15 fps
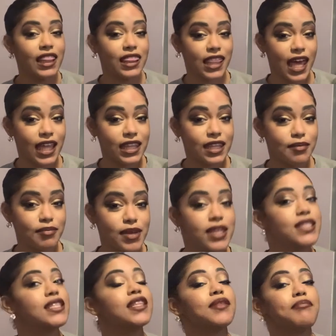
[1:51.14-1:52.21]
then the
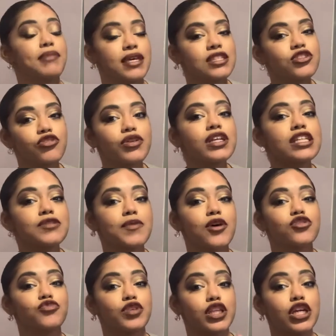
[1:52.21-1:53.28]
mist and the mist already
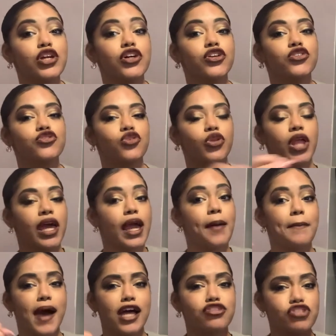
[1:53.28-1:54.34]
smells really good so like
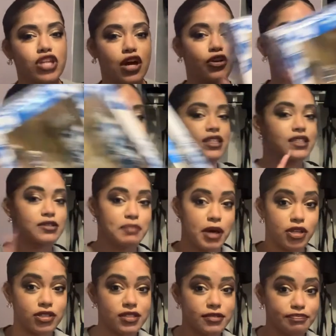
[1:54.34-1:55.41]
imagine how good this
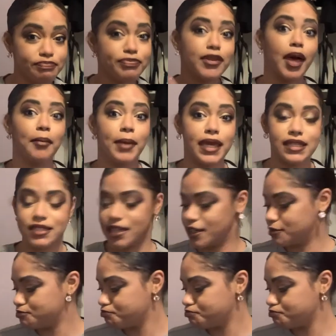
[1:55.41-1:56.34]
smells amazing